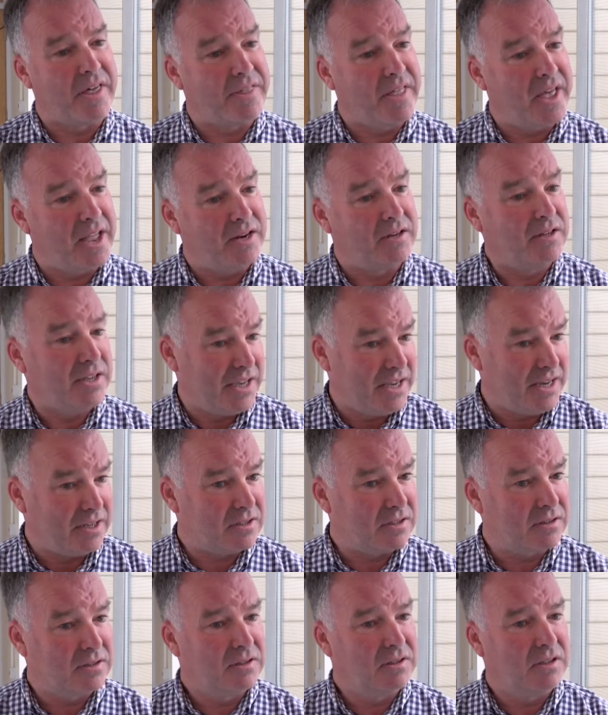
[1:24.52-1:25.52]
then
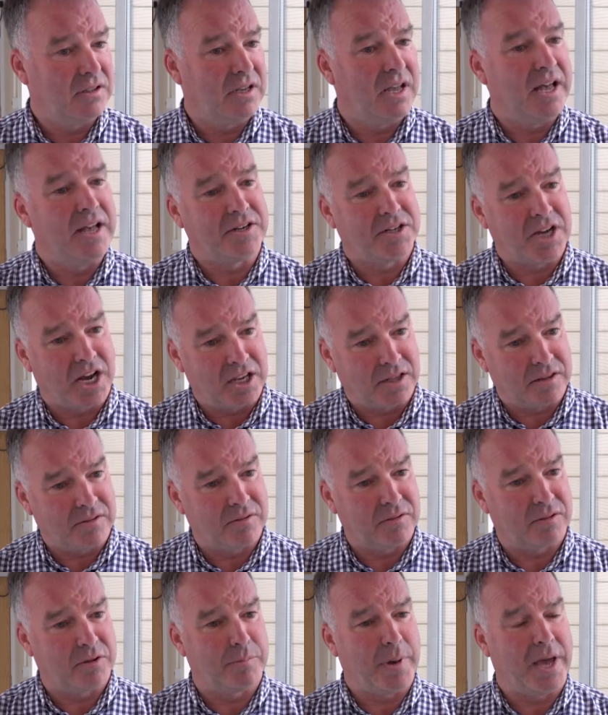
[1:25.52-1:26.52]
eat and take
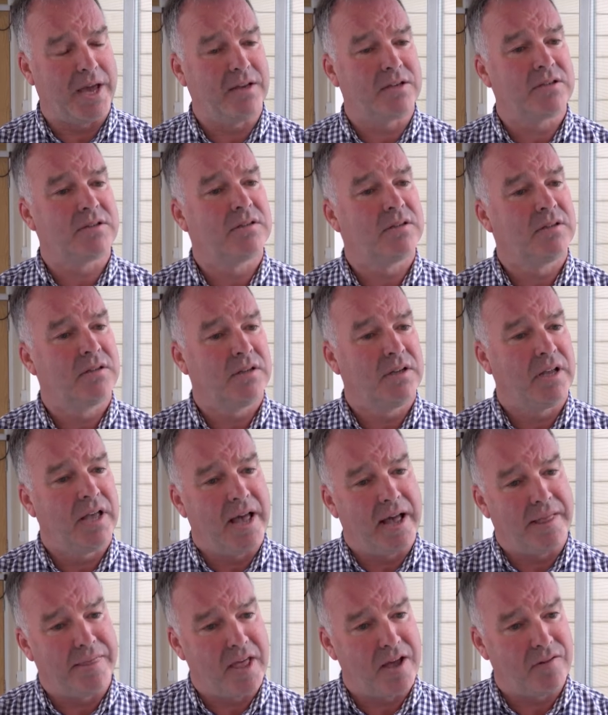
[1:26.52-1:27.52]
the bait
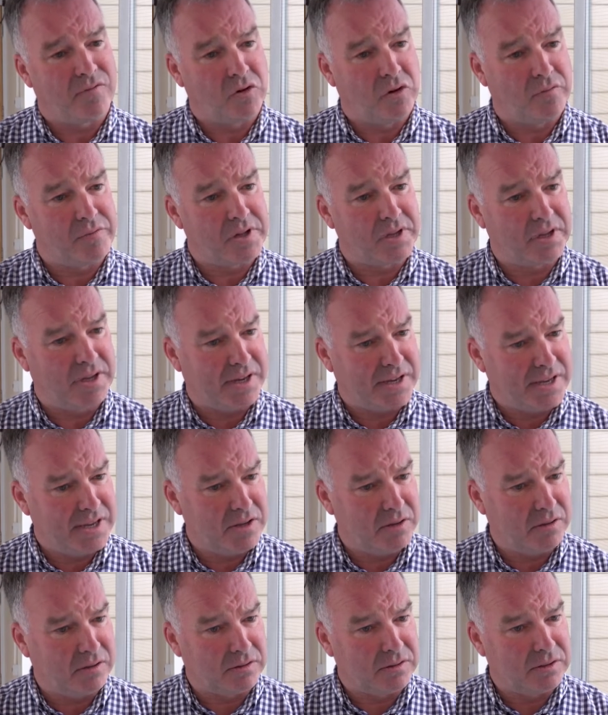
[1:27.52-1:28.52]
and therefore obviously are
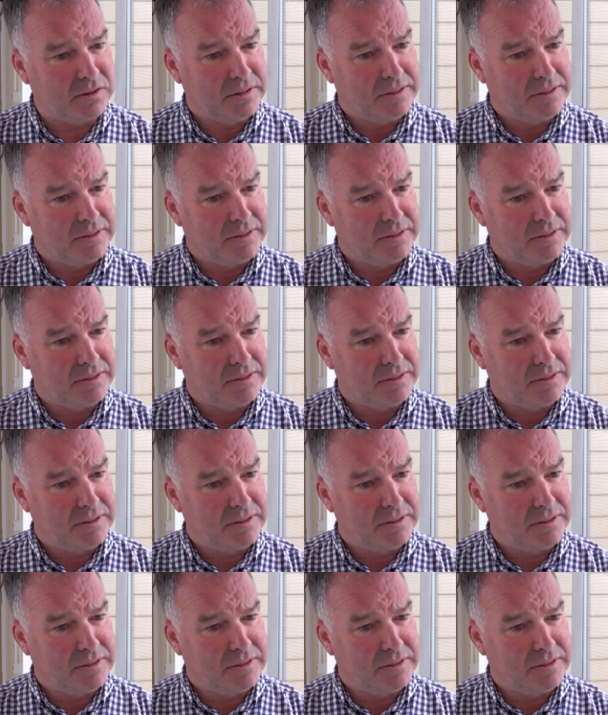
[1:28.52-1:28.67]
killed.